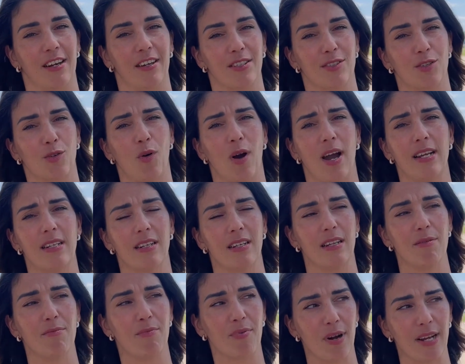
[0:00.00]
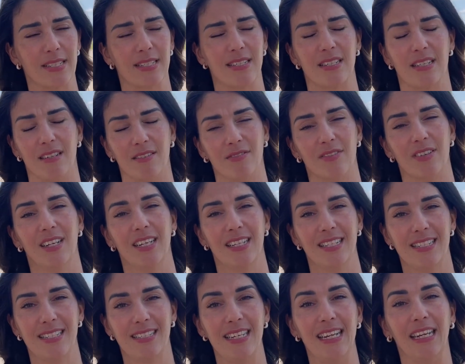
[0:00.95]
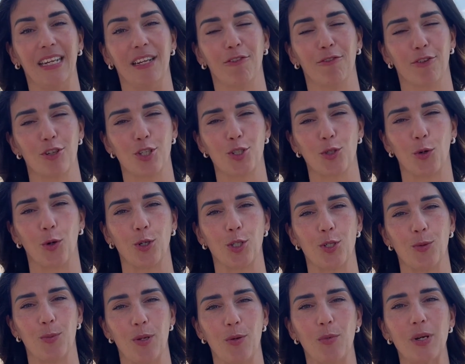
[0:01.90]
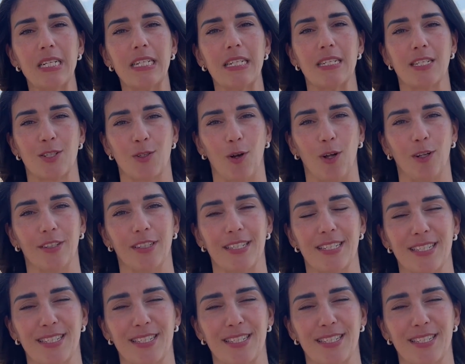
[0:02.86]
It's quite an impressive scene for sure to be witness to all this.